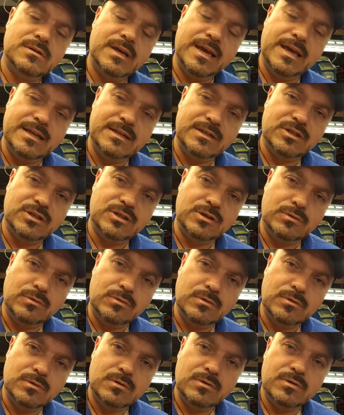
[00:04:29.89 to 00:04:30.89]
into
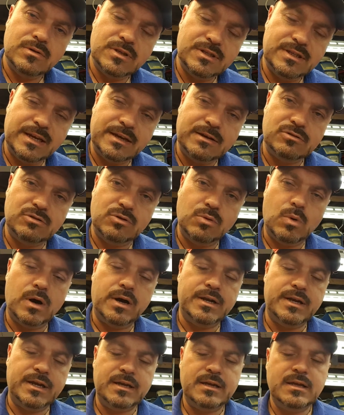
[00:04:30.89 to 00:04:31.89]
the secondary
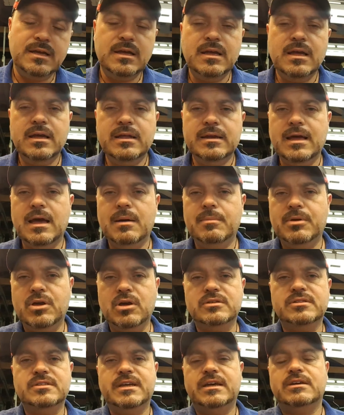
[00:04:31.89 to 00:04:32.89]
winding. Now,
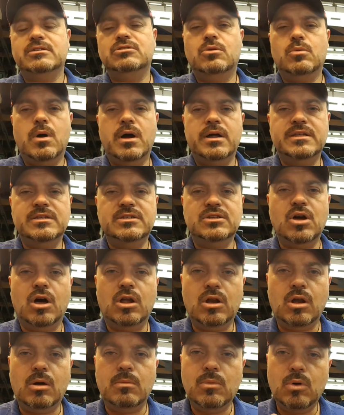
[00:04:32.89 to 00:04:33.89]
because the secondary winding's got a
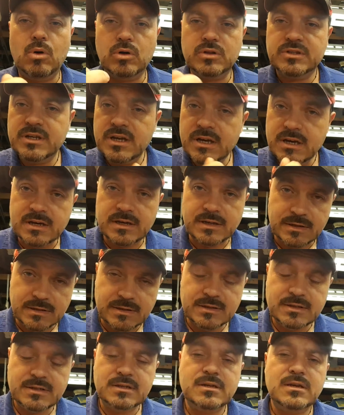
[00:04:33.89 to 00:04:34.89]
lot more
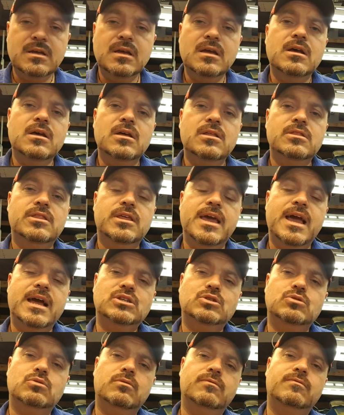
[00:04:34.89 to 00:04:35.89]
turns, the
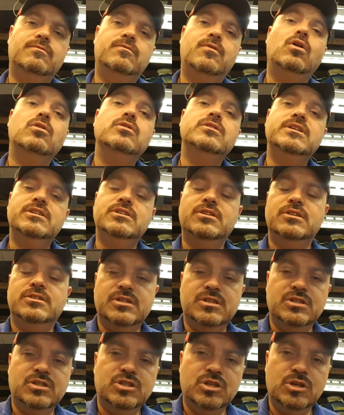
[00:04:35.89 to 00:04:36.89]
actual voltage that's
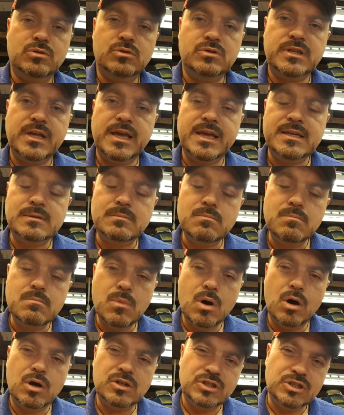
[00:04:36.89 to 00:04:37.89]
induced is
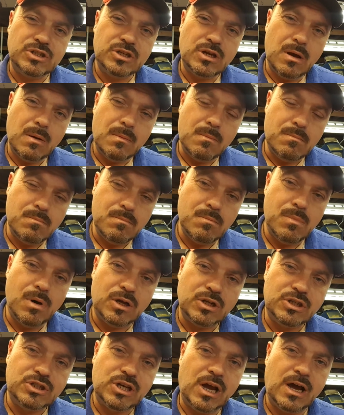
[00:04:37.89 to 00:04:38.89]
much
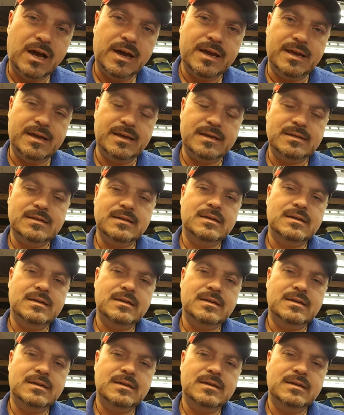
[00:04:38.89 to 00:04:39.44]
higher.